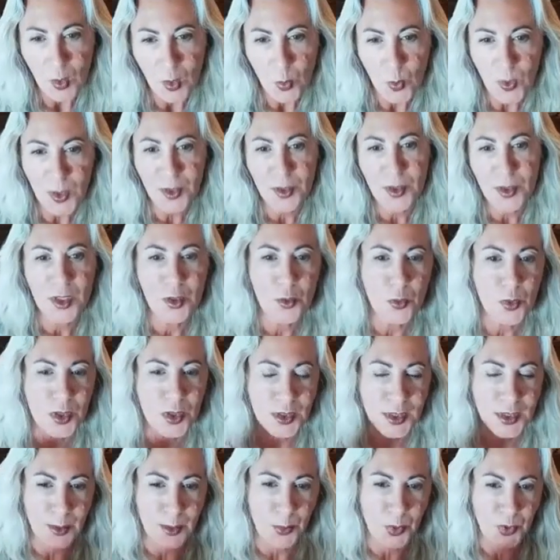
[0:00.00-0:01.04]
why don't you
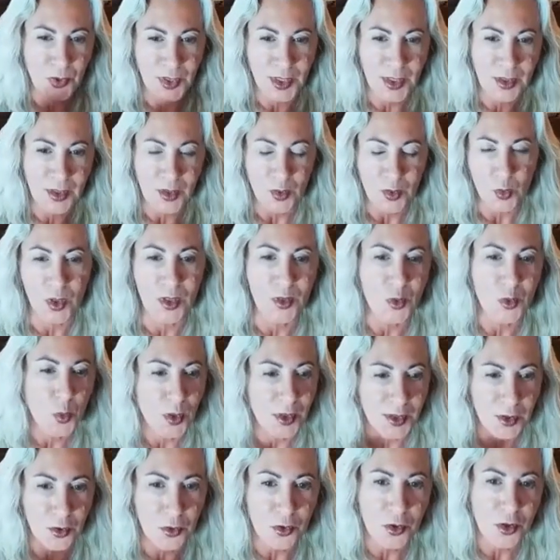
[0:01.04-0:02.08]
elaborate on
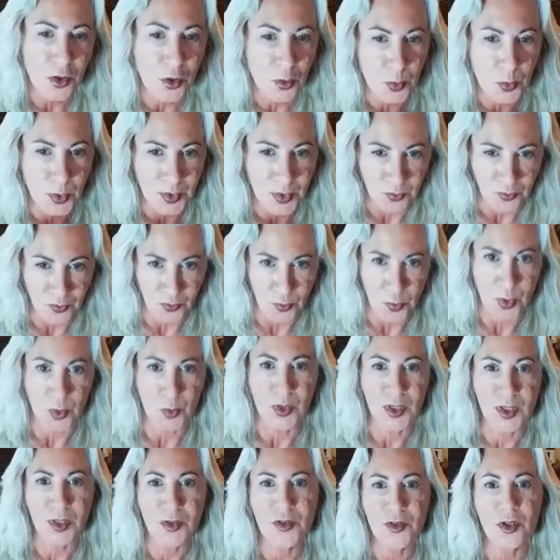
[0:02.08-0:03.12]
what you're going for
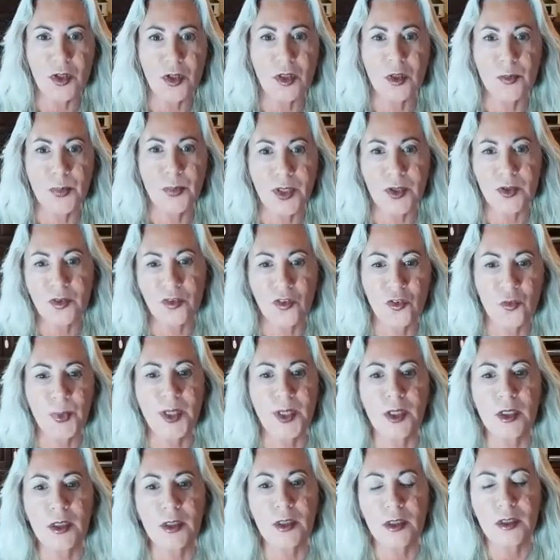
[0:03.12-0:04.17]
when you talk about a
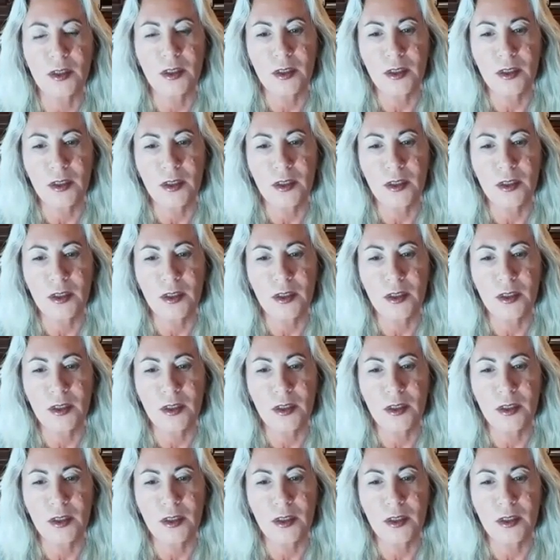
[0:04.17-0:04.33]
spell?